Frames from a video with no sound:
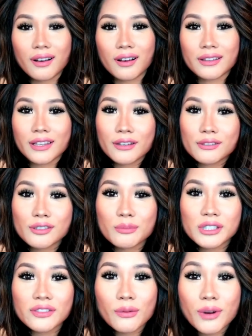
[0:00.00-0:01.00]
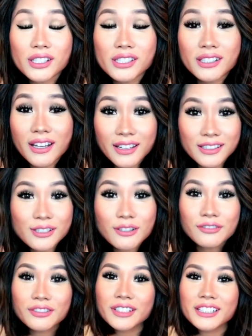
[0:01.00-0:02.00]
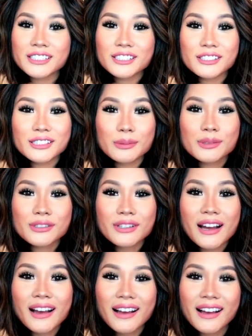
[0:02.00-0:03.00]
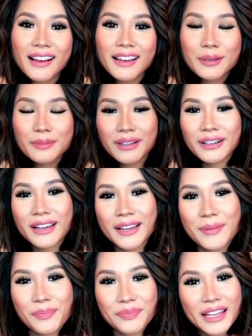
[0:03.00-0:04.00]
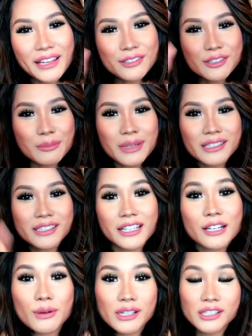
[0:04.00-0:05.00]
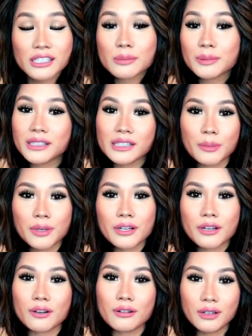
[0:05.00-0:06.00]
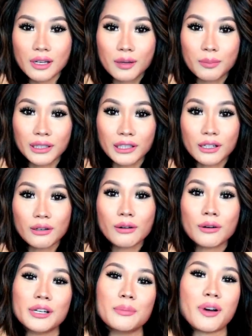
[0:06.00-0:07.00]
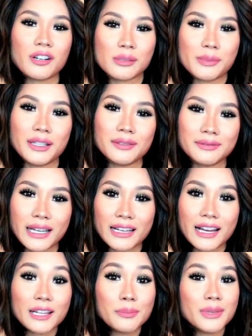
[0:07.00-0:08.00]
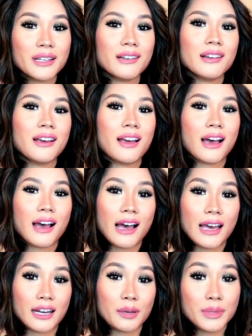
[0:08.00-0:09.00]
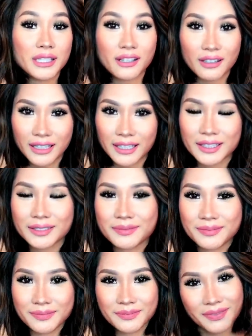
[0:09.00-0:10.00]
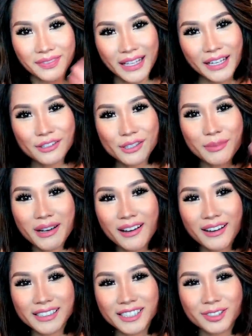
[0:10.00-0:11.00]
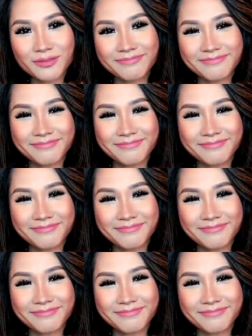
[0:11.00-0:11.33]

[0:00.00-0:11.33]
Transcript: Thank you so much for watching, and don't forget to subscribe. Okay, thank you so much. Any questions, please let me know below or inbox me at unmin@unmin.net. Thank you so much.